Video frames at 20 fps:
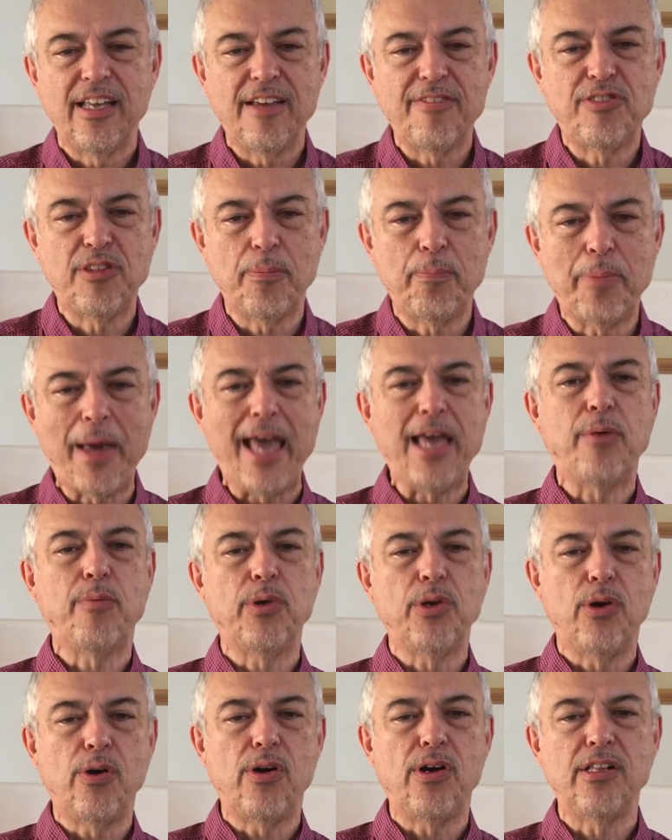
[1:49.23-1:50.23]
if the
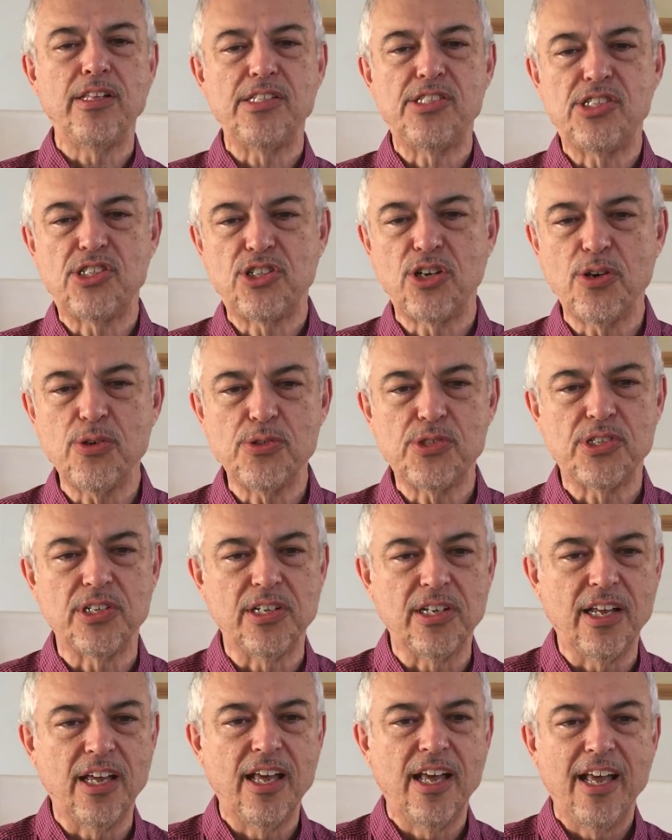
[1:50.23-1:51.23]
banquet hall is
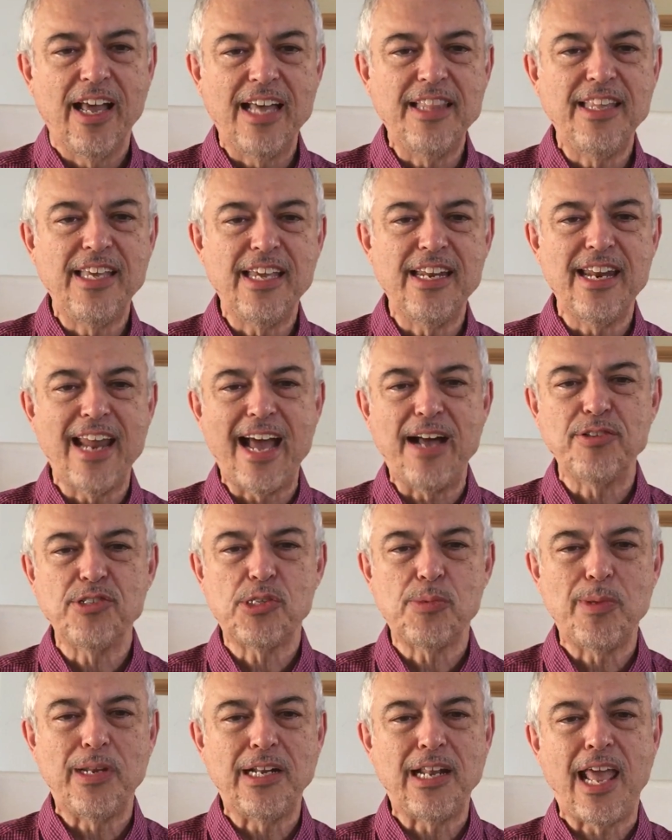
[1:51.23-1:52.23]
chosen and the
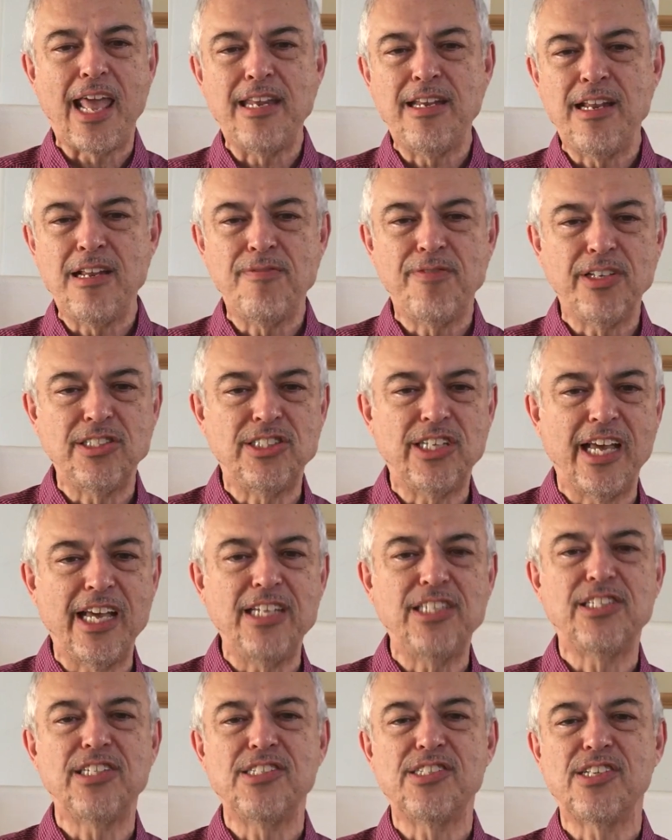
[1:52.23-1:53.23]
announcement and
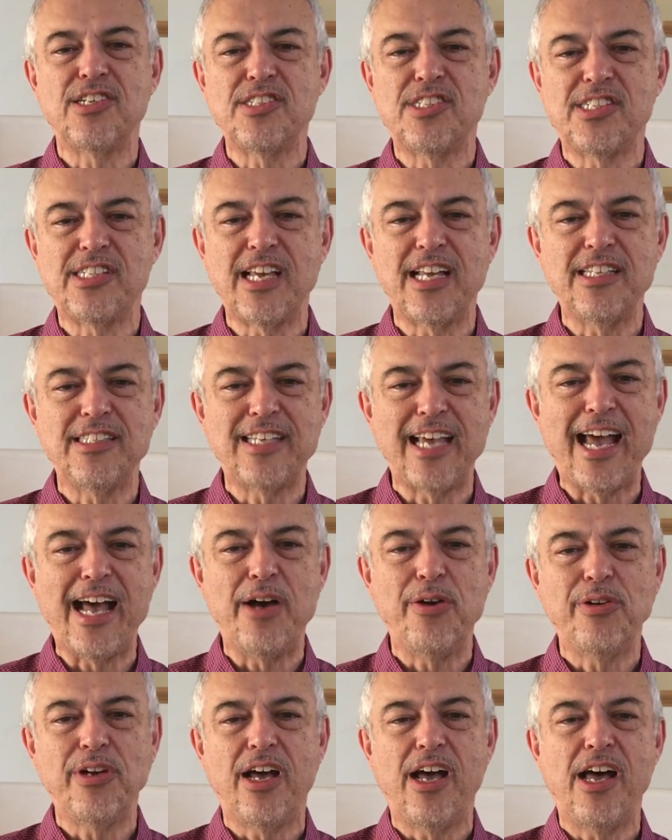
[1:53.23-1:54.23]
invitations are sent
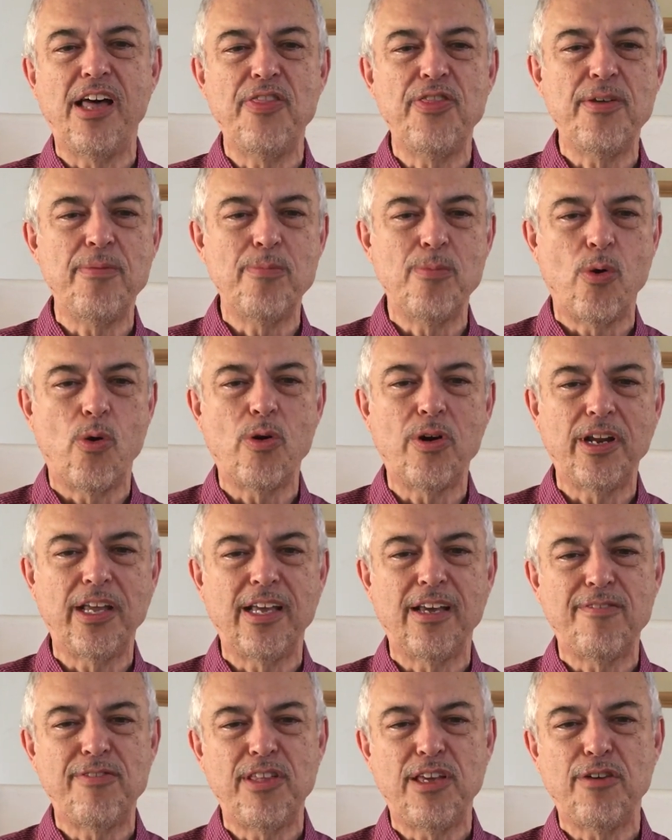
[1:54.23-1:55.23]
out on the
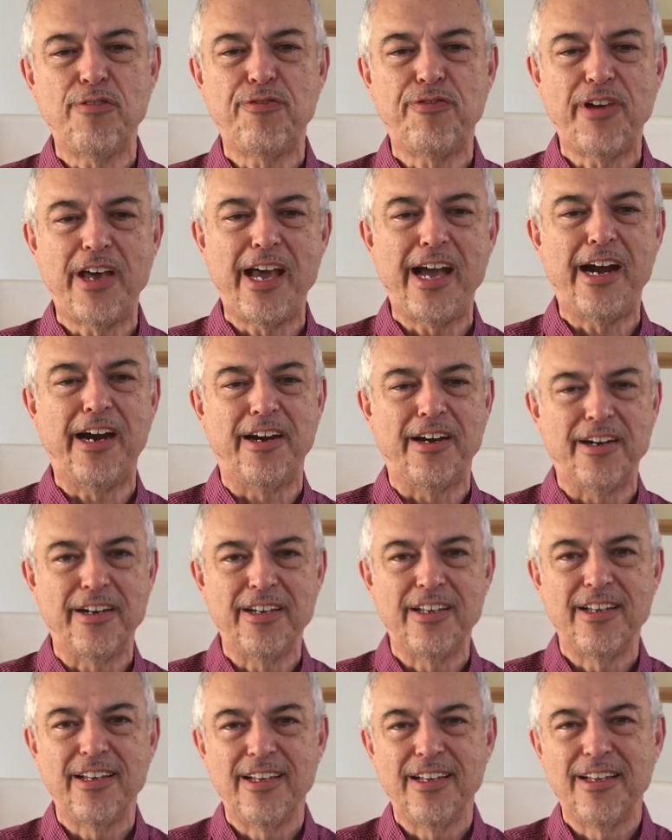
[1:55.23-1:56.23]
morning of the
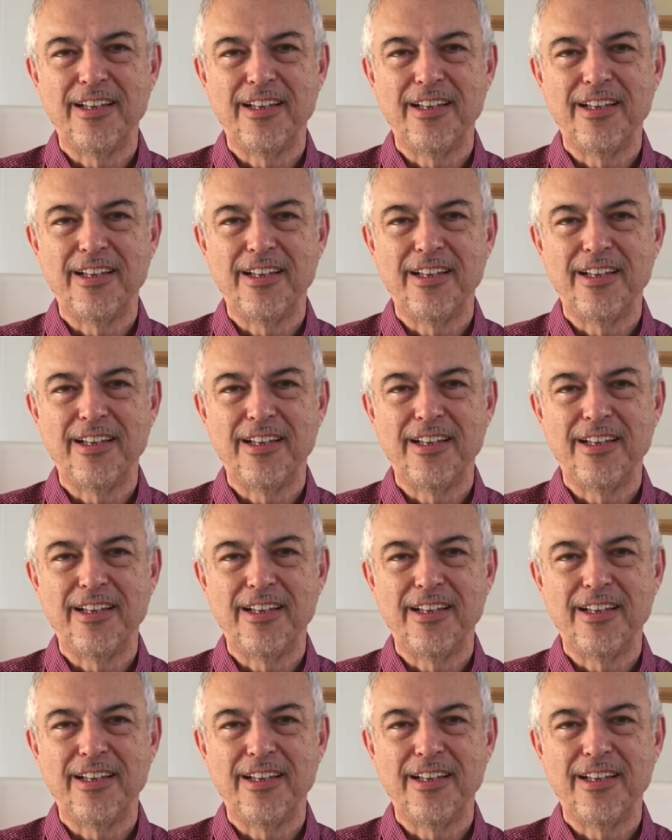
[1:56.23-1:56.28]
affair?